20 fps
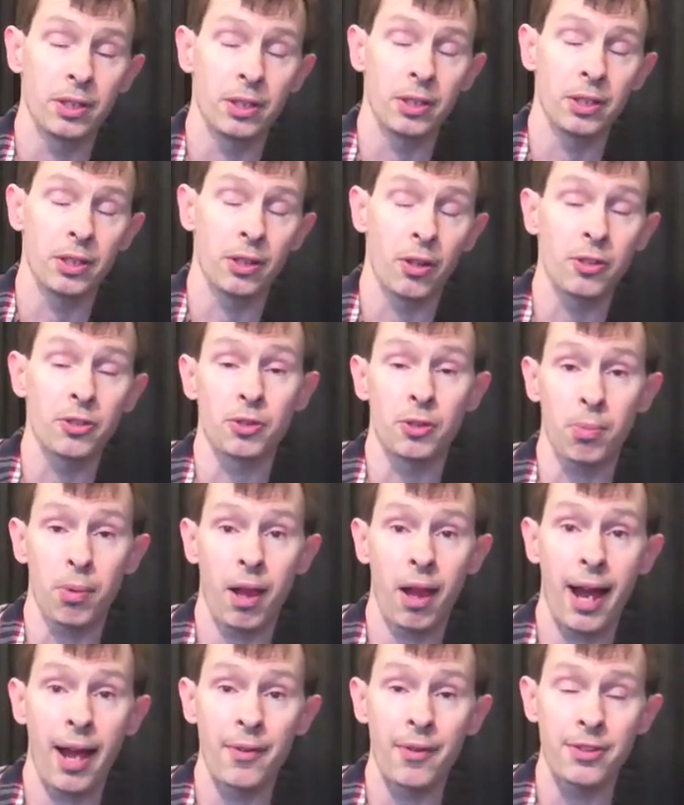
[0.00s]
you could also
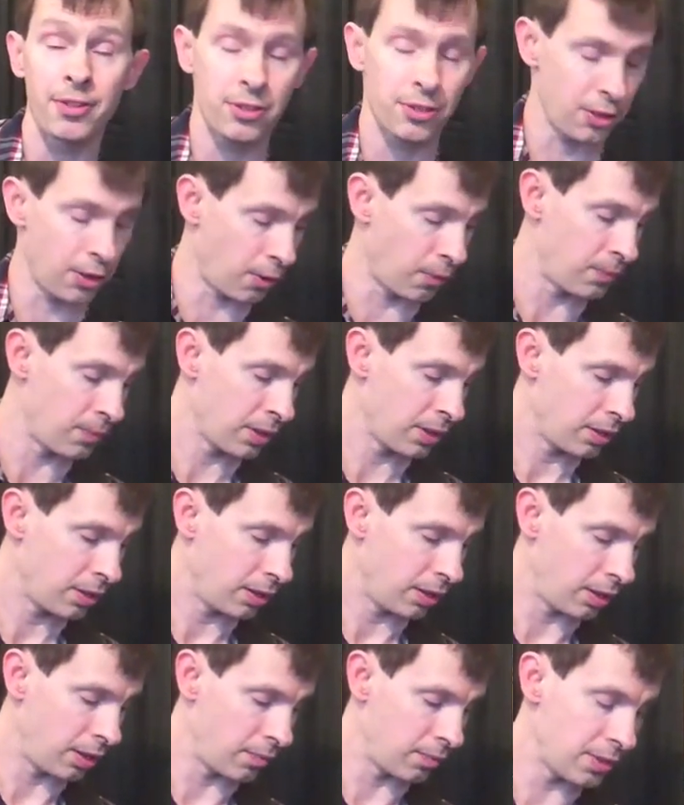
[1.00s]
apply this. So
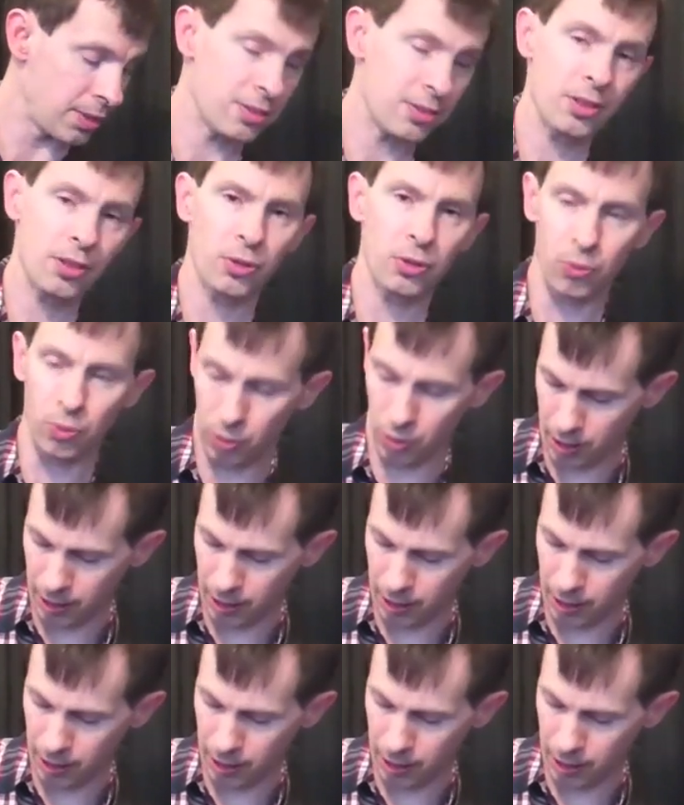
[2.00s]
um, this is a cool